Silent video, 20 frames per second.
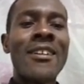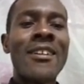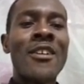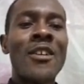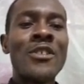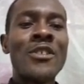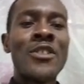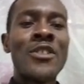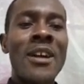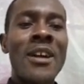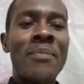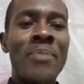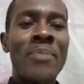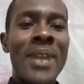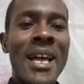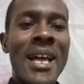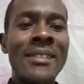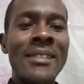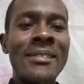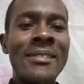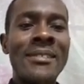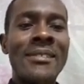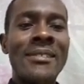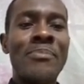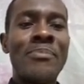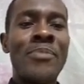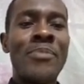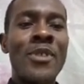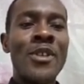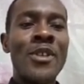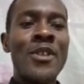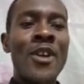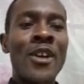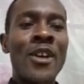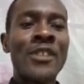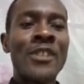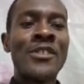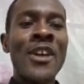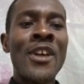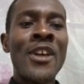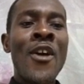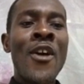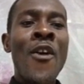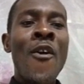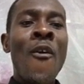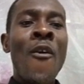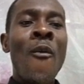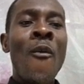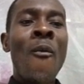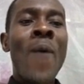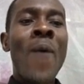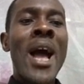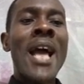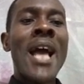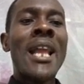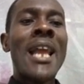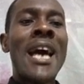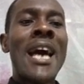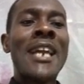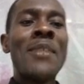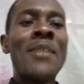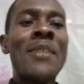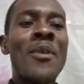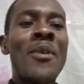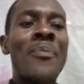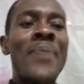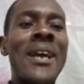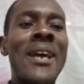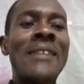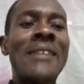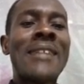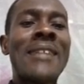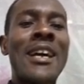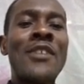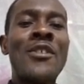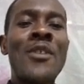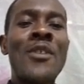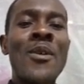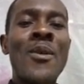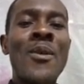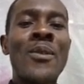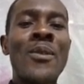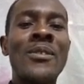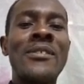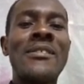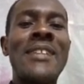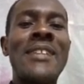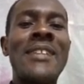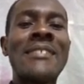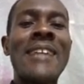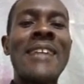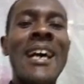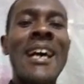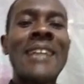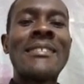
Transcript: while animal pests are those that attack farm animals.